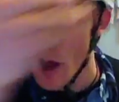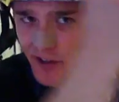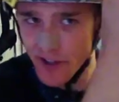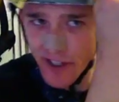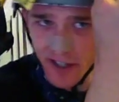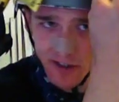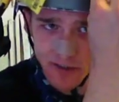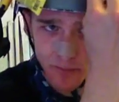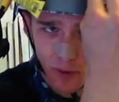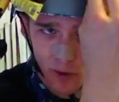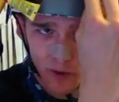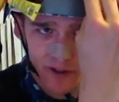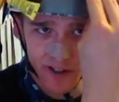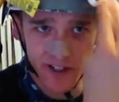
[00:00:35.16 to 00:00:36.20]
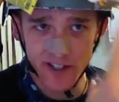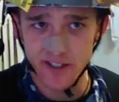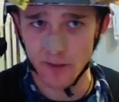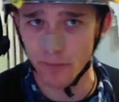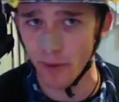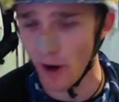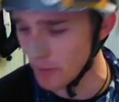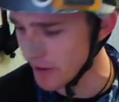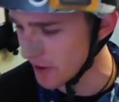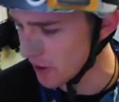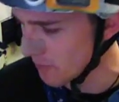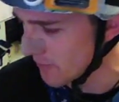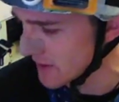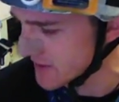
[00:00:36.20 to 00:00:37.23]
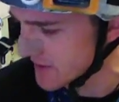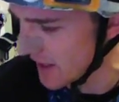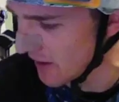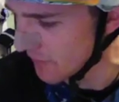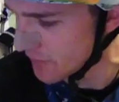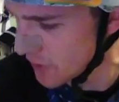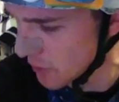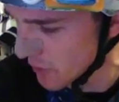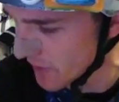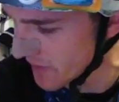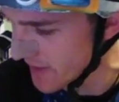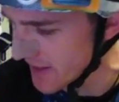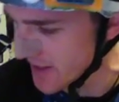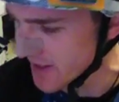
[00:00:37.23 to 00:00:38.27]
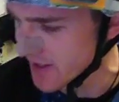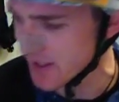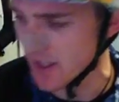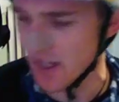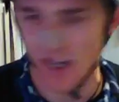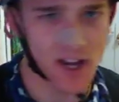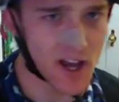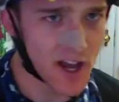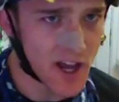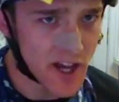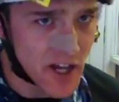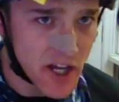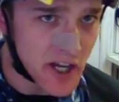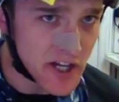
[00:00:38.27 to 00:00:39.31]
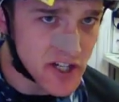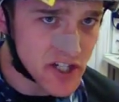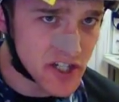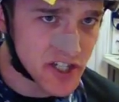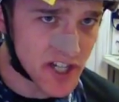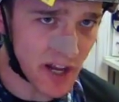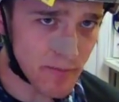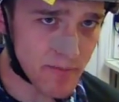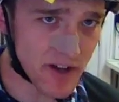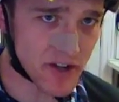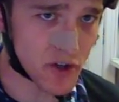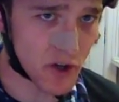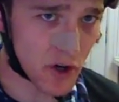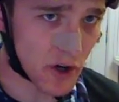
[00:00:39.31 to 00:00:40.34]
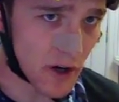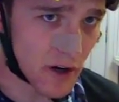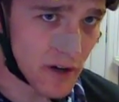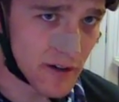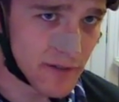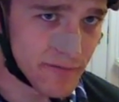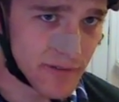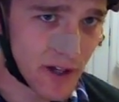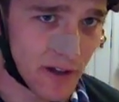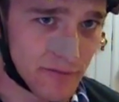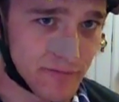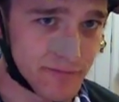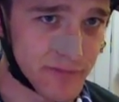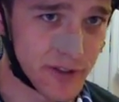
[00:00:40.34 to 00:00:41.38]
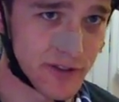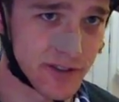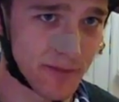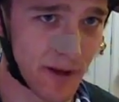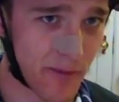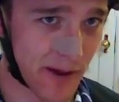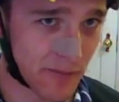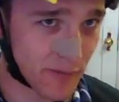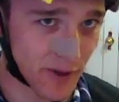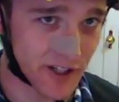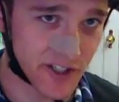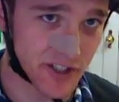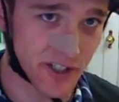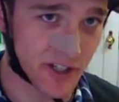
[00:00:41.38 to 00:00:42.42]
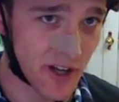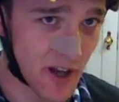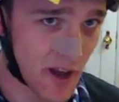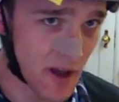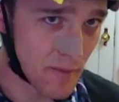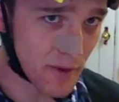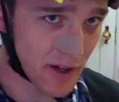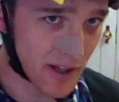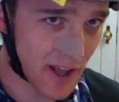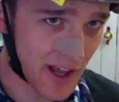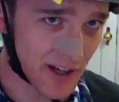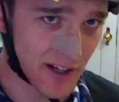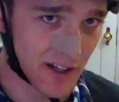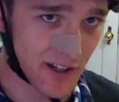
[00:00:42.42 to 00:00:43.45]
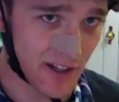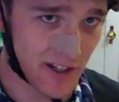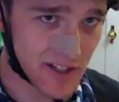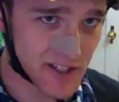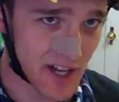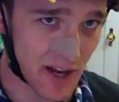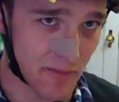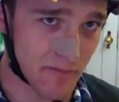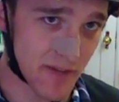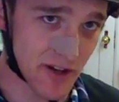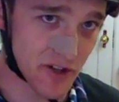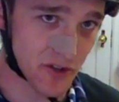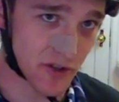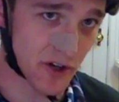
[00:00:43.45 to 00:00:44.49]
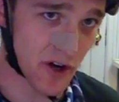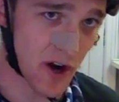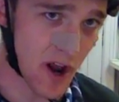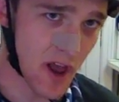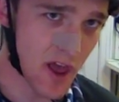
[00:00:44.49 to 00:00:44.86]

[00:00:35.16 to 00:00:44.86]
Neosporin, because I'll probably hurt myself doing this. Tape measure. Oh, losing my paintbrush. Gaining a tape measure.